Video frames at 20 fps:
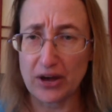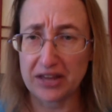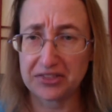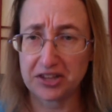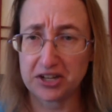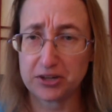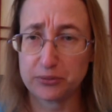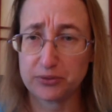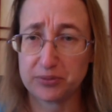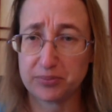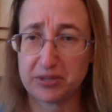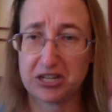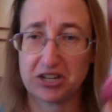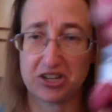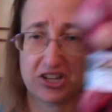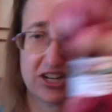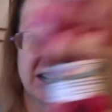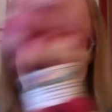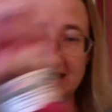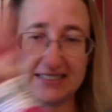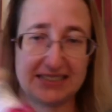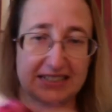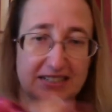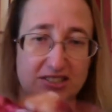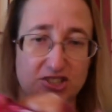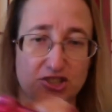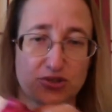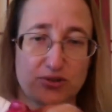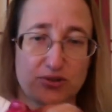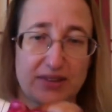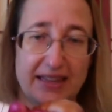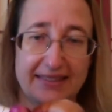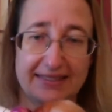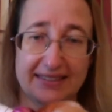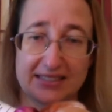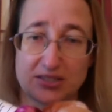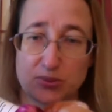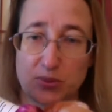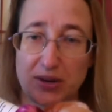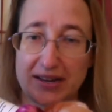I thought it would be a good idea to get
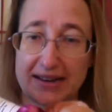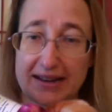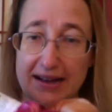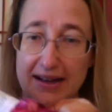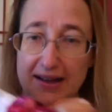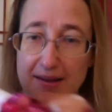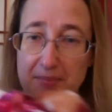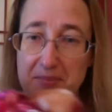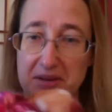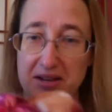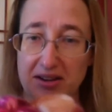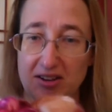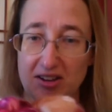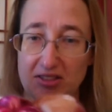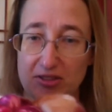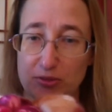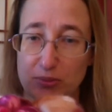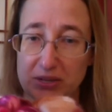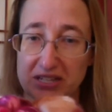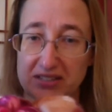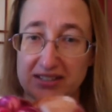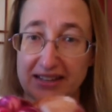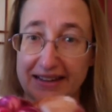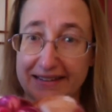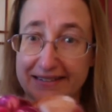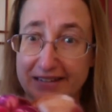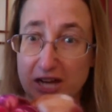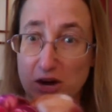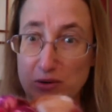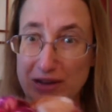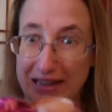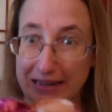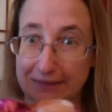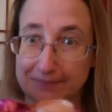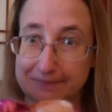this one on the wheel and going.